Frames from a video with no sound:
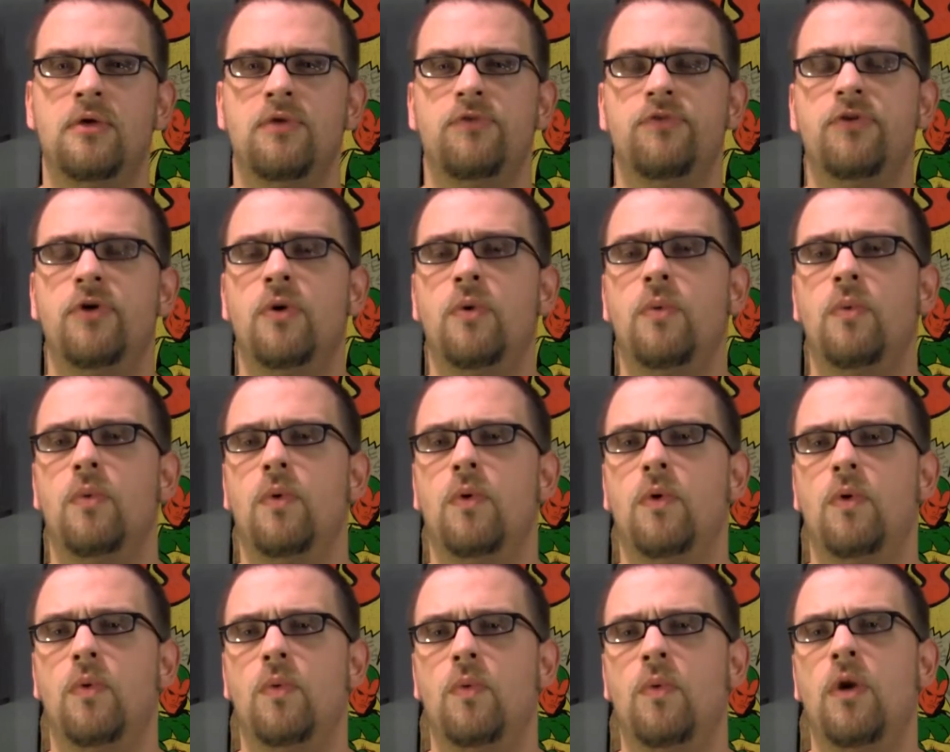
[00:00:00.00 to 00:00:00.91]
So,
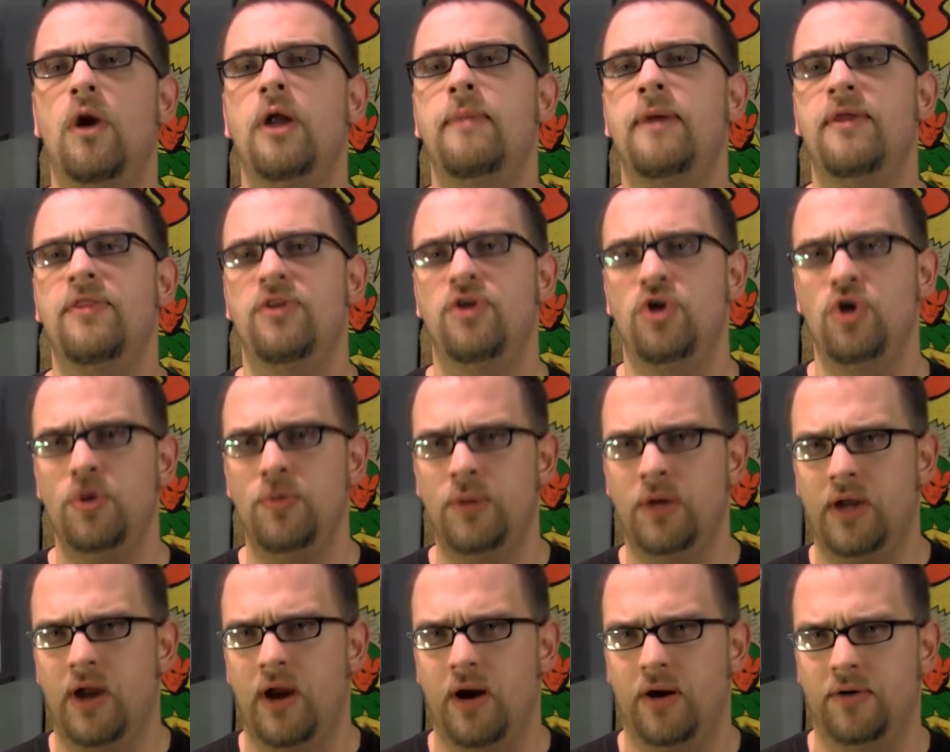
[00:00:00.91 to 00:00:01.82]
what about the
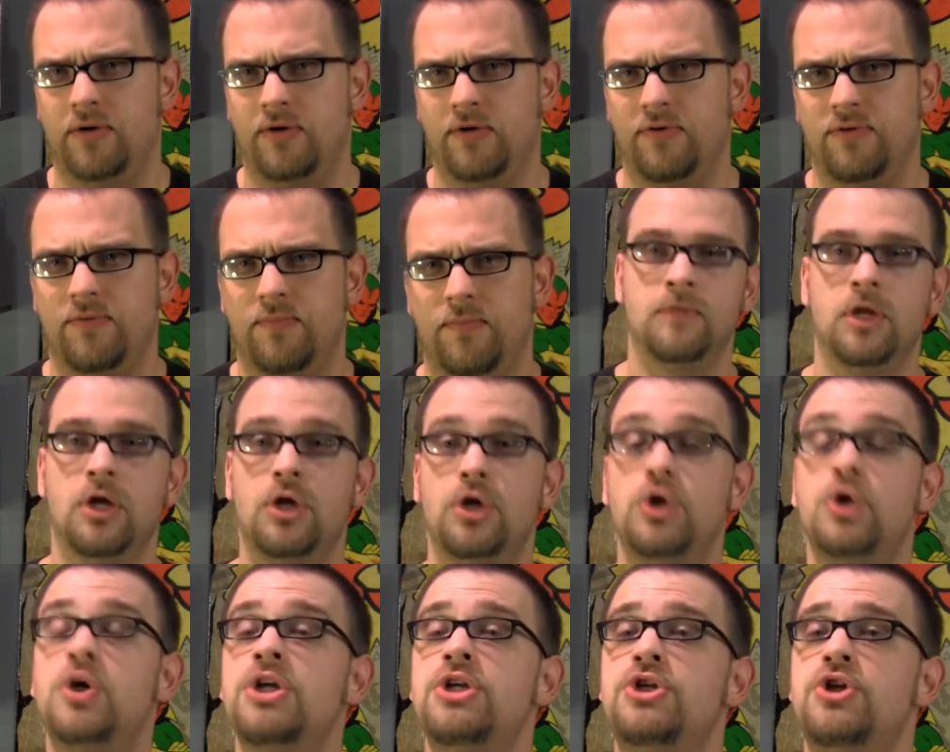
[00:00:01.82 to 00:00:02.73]
human characters?
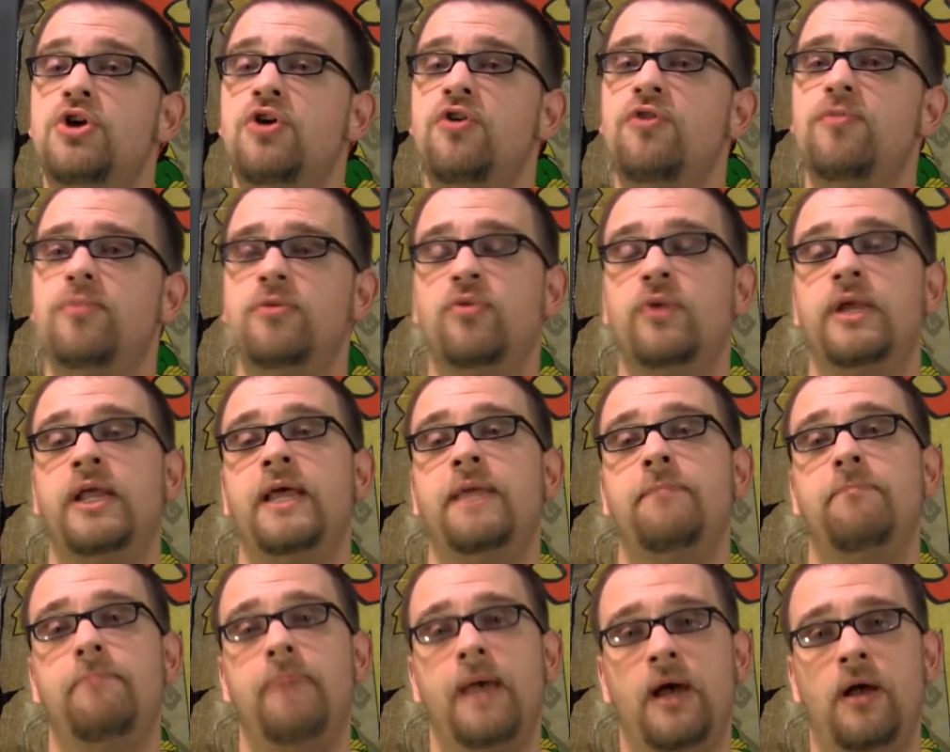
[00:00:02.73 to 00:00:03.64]
You can choose between
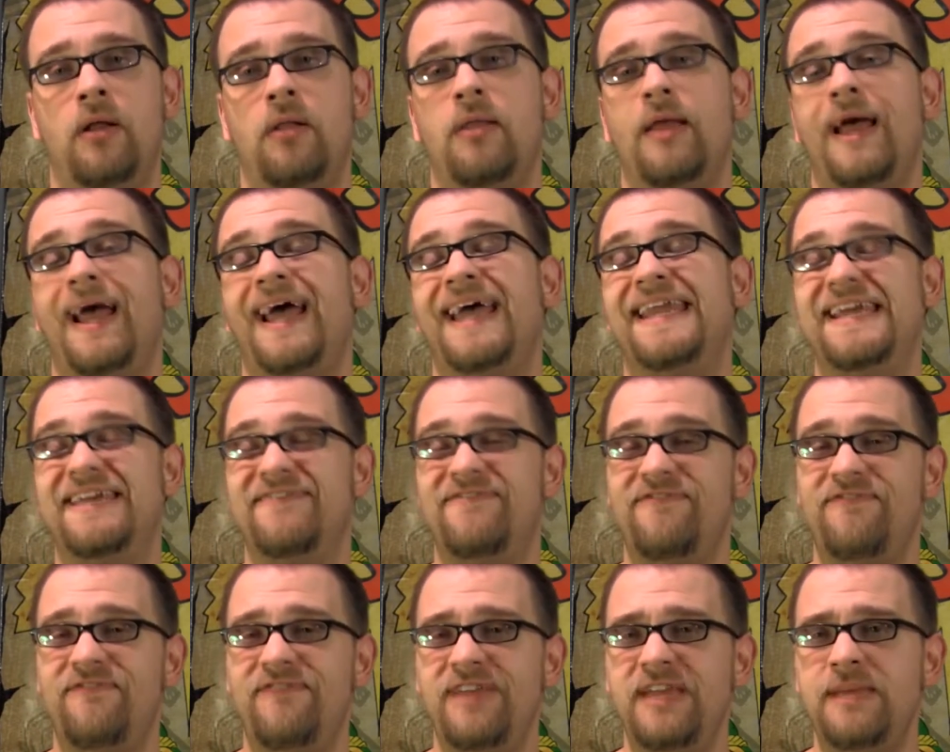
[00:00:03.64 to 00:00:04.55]
a male and a
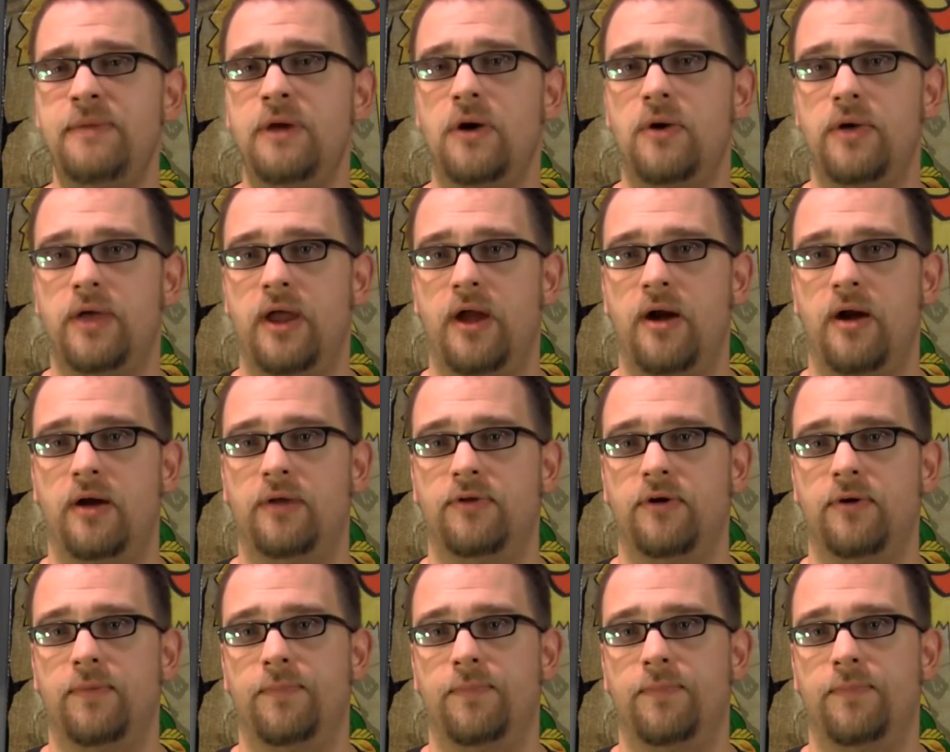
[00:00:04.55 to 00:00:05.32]
female character.